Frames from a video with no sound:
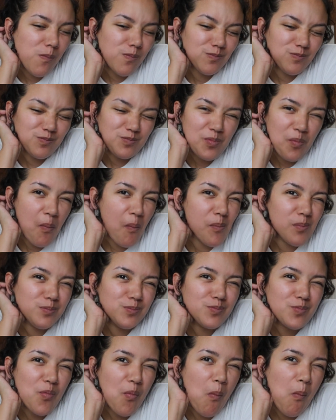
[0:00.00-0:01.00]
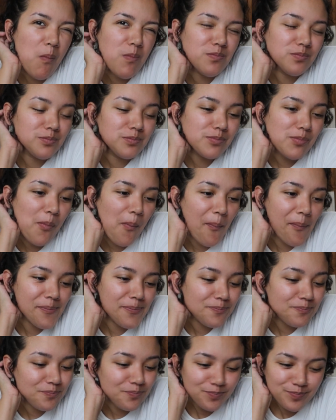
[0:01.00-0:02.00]
About 6. You took too long.
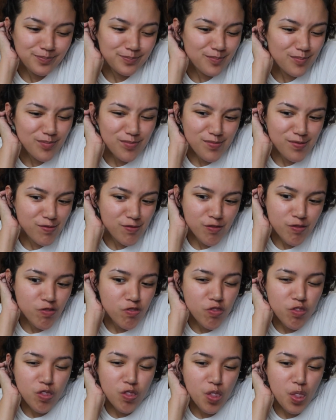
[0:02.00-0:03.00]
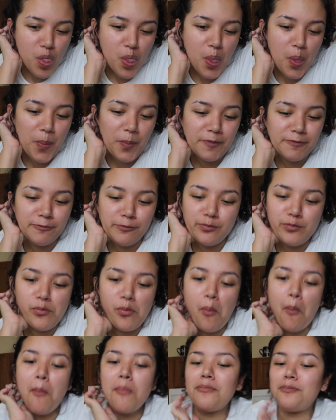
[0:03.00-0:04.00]
You wasn't rated
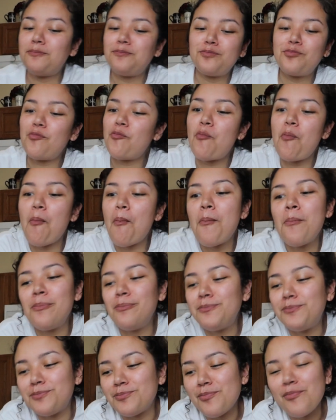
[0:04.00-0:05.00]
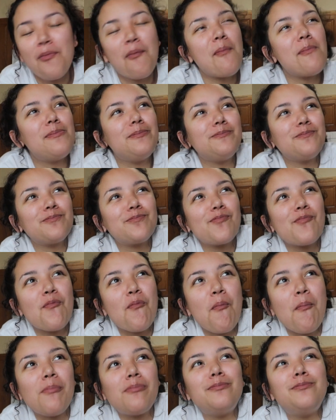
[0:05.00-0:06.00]
that high? Damn, like
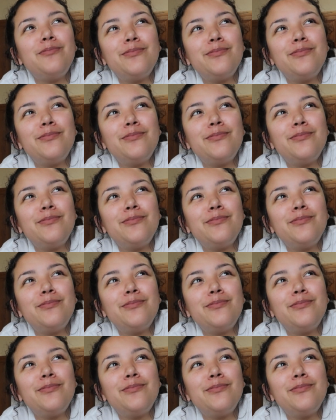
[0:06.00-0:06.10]
4.